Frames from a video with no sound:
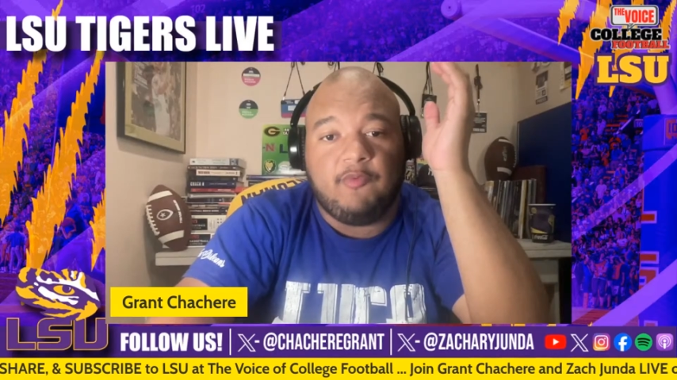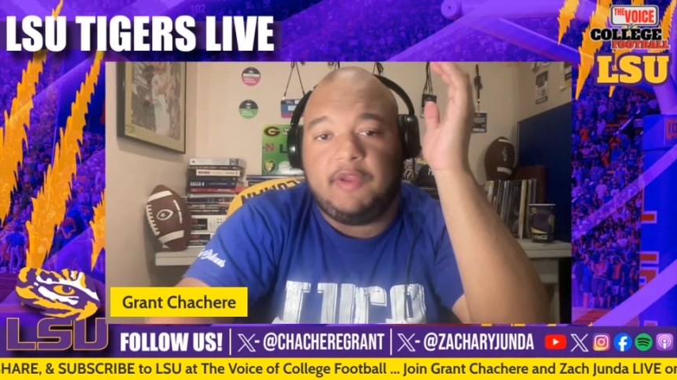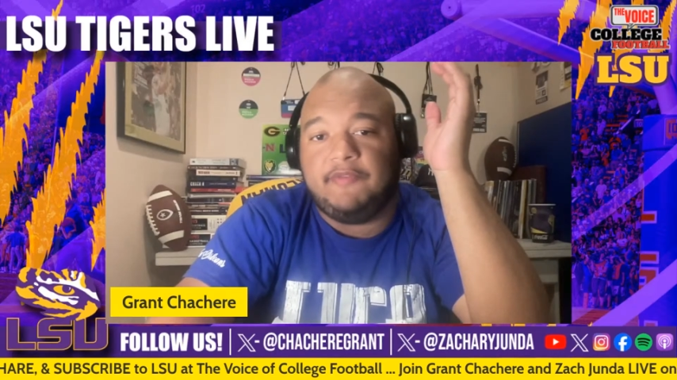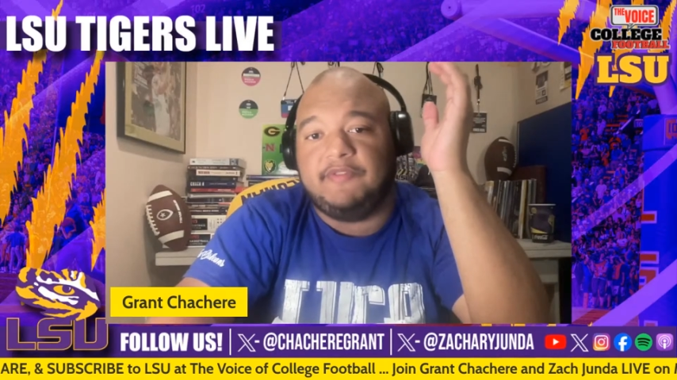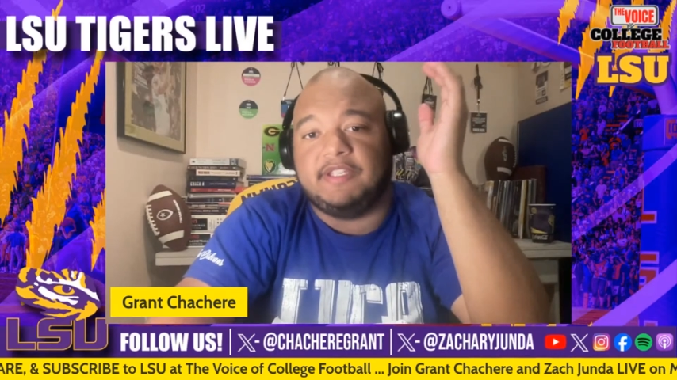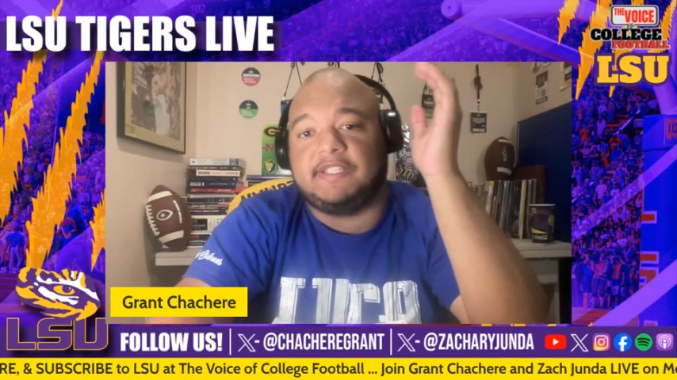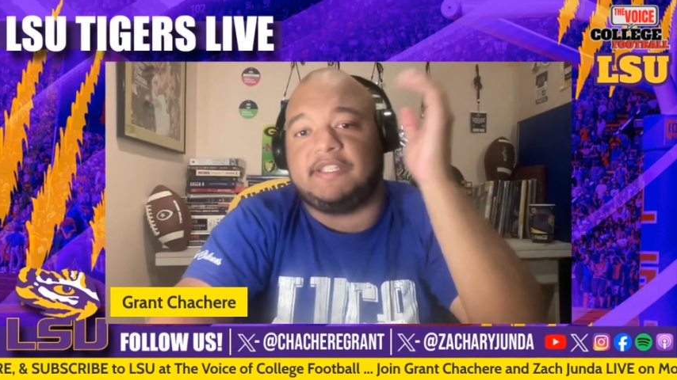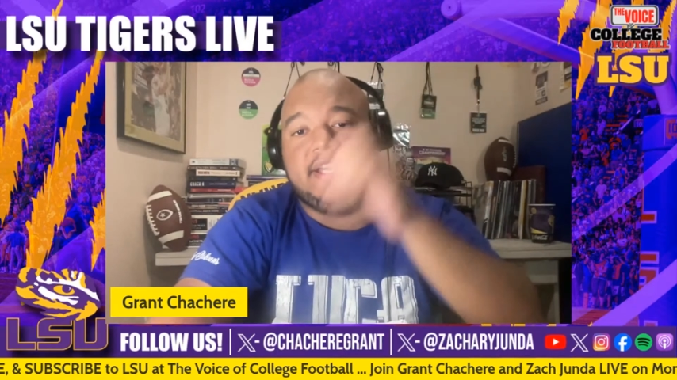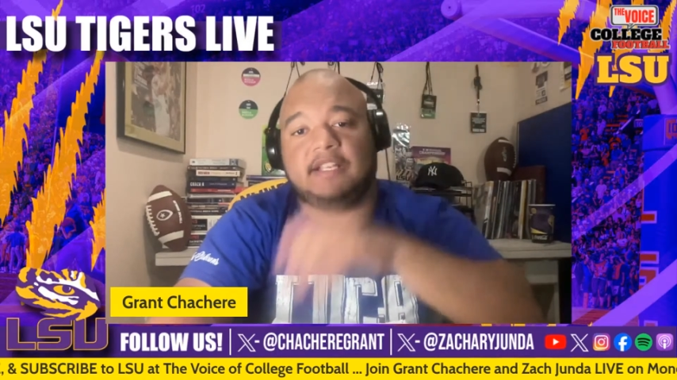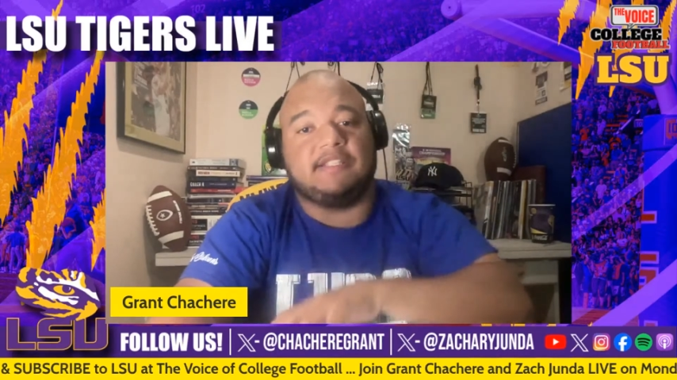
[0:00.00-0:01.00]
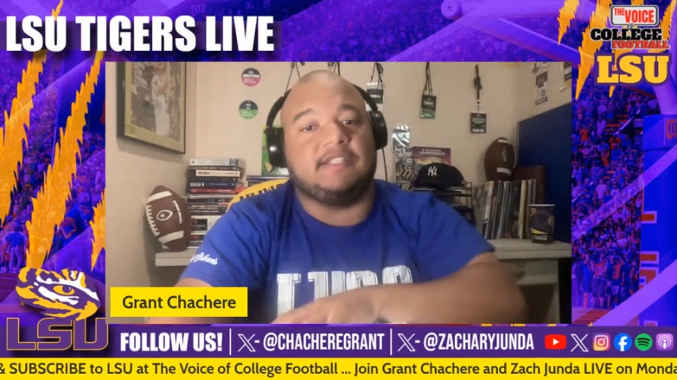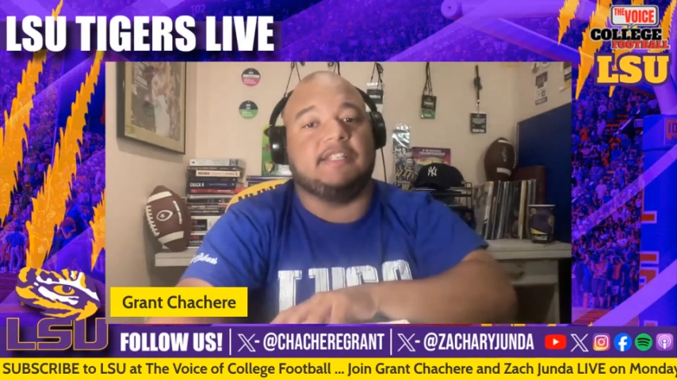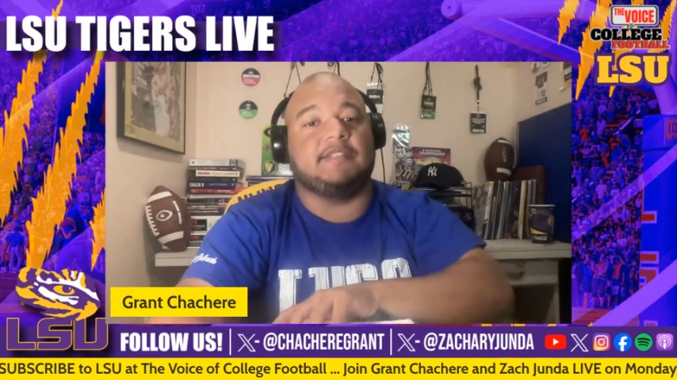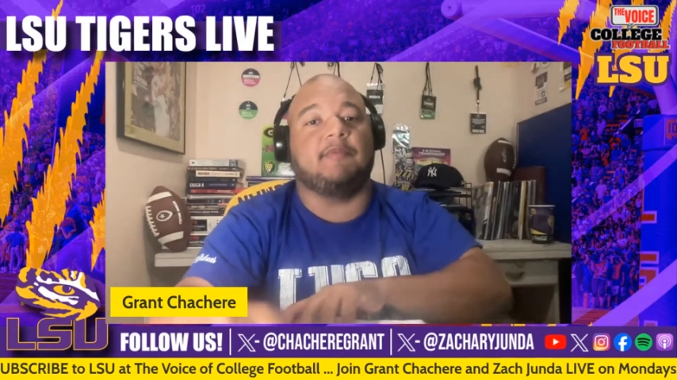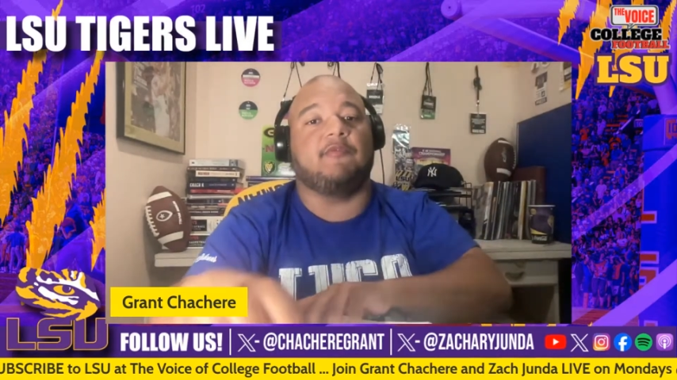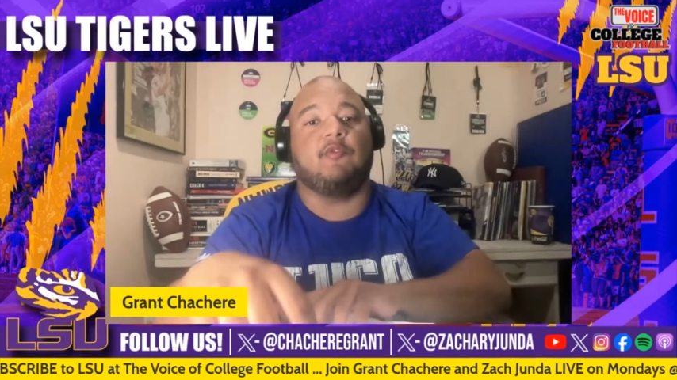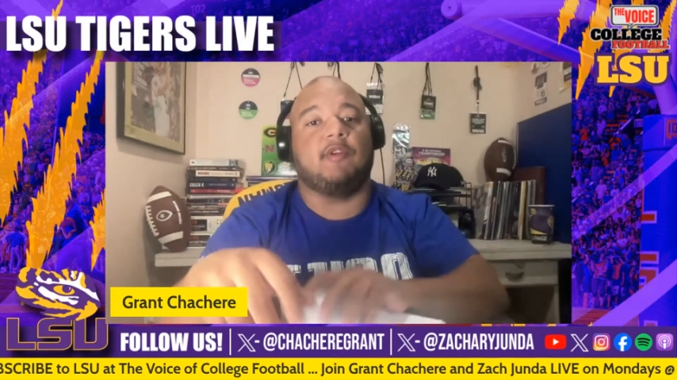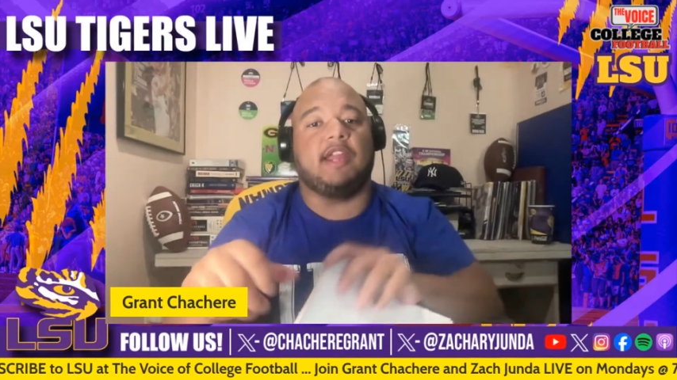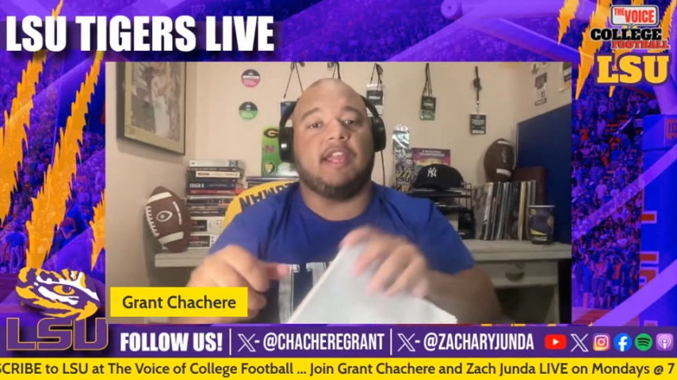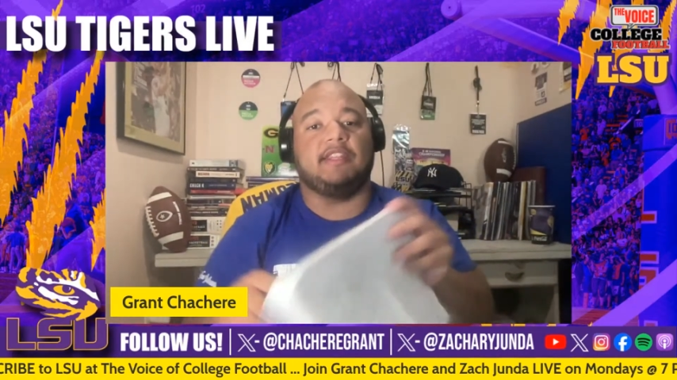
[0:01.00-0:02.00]
We've discussed this
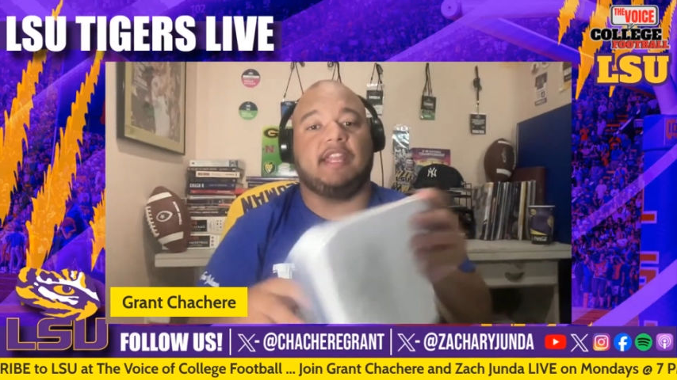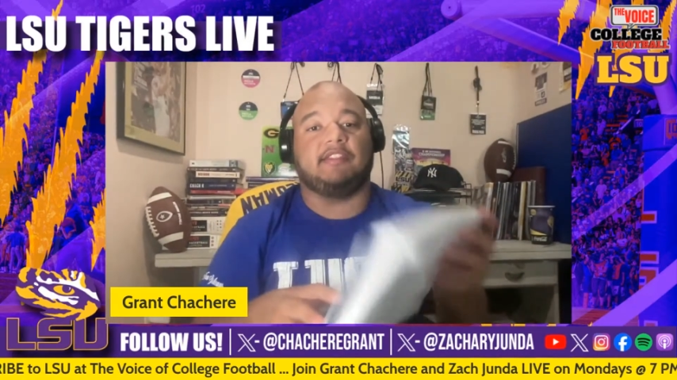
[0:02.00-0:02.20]
beforehand.